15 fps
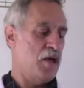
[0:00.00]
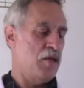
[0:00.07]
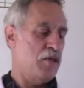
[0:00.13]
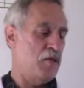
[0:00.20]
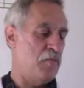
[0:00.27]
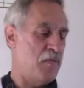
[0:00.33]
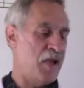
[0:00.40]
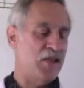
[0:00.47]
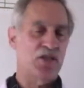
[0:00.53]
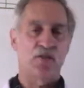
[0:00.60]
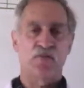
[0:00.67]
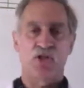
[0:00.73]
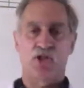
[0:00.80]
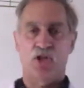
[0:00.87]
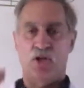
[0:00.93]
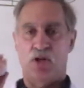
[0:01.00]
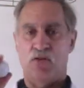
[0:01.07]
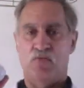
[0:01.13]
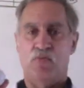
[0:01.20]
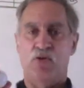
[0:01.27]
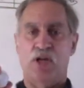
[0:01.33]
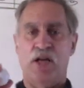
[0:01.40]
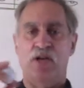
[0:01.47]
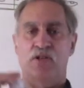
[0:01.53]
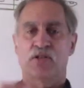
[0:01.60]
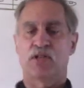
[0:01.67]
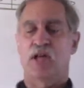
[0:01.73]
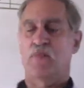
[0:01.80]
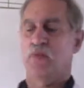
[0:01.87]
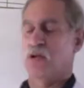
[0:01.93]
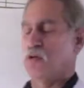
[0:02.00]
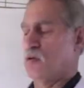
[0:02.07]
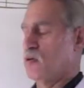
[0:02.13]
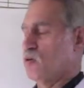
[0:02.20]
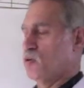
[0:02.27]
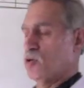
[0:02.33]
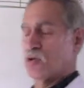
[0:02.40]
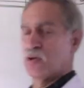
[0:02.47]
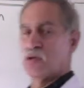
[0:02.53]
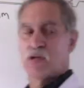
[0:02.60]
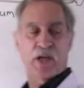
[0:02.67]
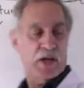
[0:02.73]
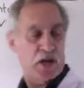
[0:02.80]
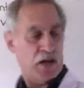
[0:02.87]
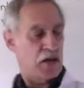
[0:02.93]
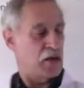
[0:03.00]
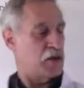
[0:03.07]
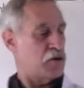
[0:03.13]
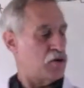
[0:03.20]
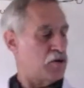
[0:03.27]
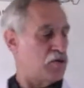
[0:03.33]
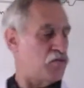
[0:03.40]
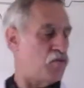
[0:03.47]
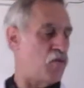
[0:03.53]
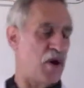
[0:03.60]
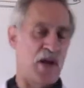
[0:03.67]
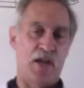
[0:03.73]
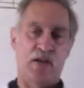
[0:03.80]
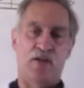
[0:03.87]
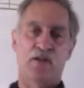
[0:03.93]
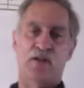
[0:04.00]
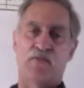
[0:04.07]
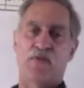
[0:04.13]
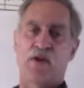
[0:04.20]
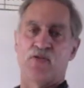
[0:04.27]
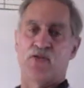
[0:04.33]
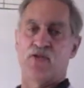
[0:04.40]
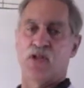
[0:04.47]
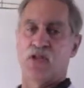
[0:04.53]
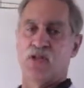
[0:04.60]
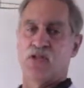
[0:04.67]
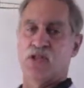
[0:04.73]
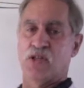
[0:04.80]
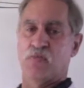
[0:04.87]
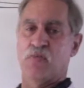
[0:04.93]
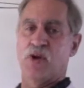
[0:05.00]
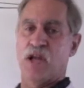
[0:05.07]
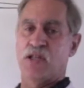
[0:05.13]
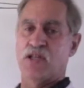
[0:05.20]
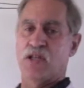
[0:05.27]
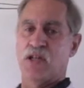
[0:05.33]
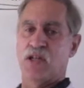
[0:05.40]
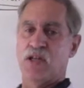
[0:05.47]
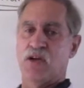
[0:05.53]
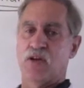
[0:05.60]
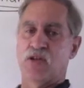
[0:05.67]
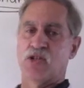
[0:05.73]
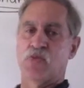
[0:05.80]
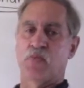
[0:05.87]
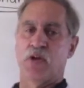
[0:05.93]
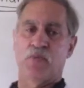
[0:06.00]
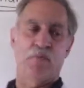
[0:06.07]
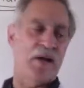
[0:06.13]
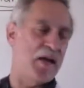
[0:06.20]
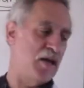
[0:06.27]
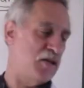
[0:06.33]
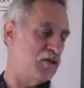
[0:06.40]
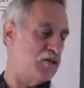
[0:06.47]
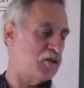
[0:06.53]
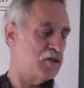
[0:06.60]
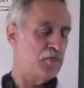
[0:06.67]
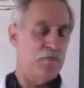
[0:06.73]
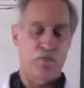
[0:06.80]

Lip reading: The mass of this golf ball, I looked it up on Google, and I could have weighed it if I was doing this practically on a spring balance.